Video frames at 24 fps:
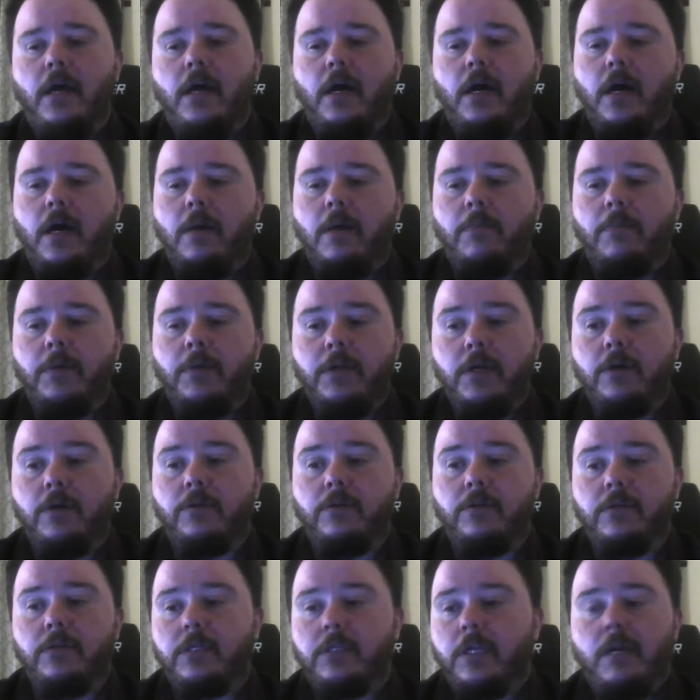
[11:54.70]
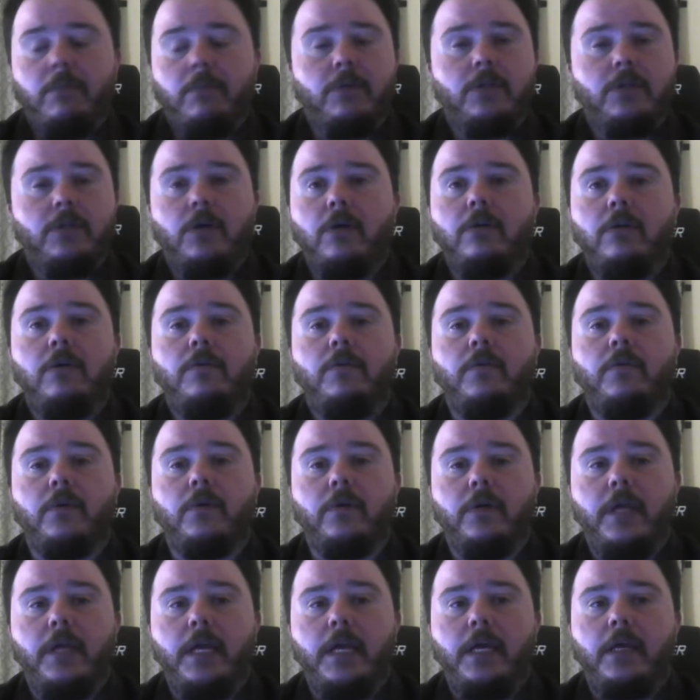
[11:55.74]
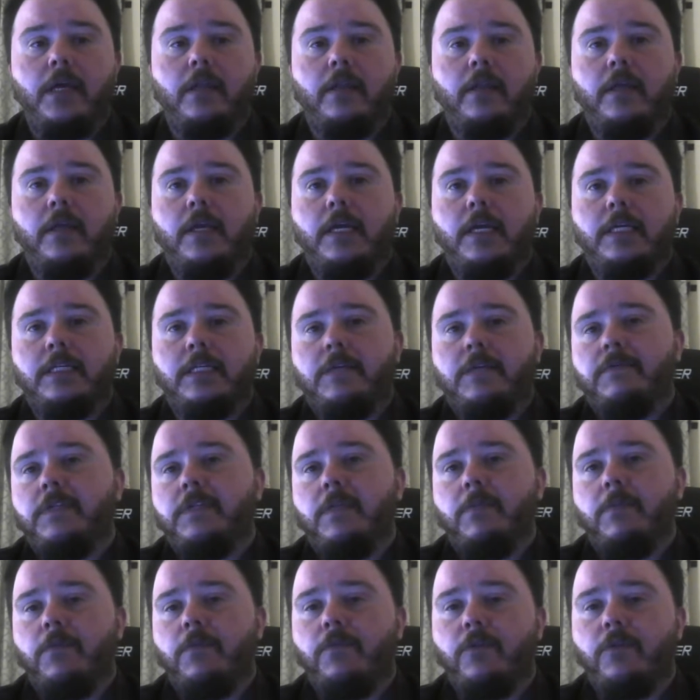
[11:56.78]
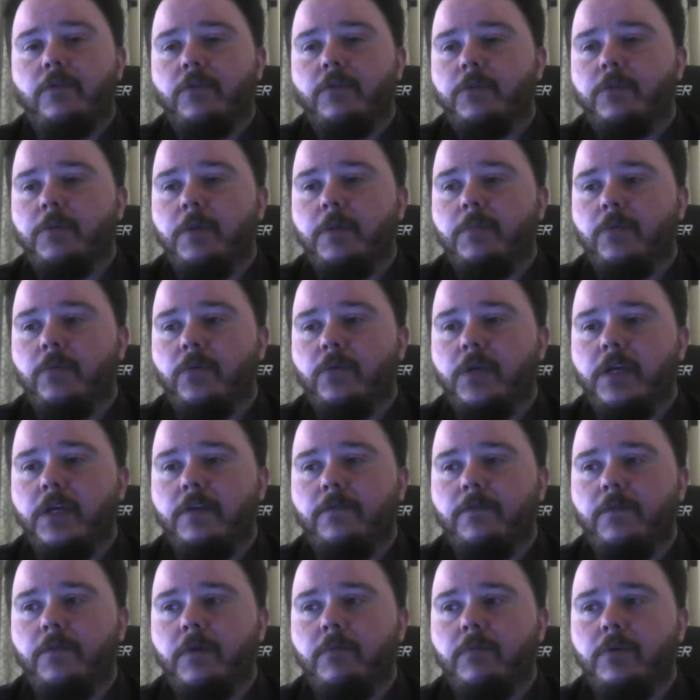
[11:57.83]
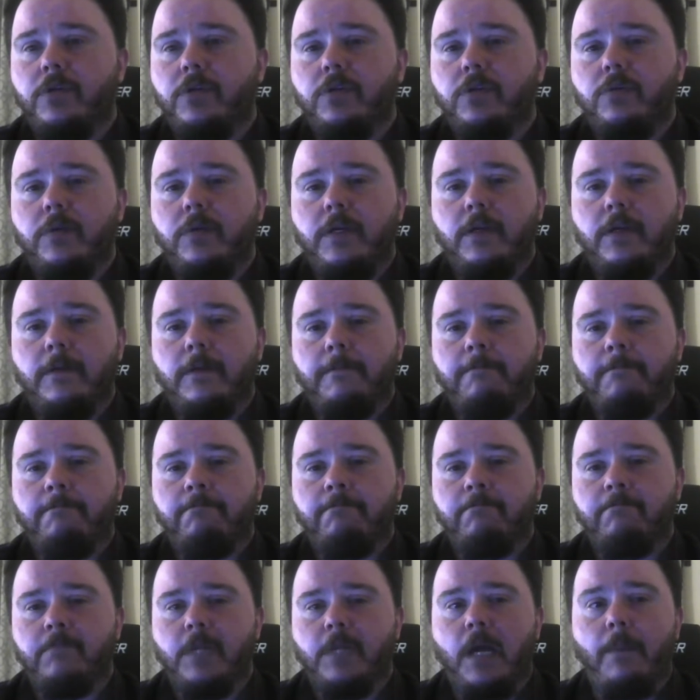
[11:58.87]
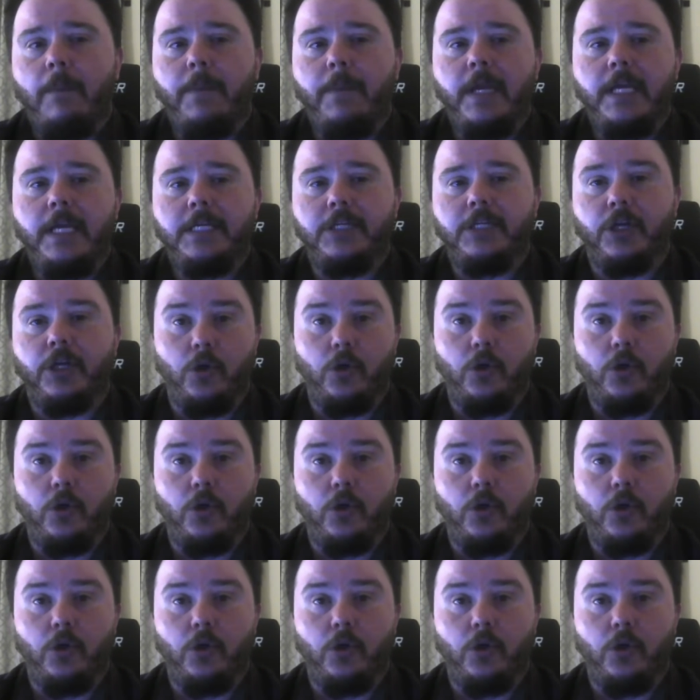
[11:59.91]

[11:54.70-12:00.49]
Uh, but no, there's scammers all over. And as I've said before with people, if we were doing a page on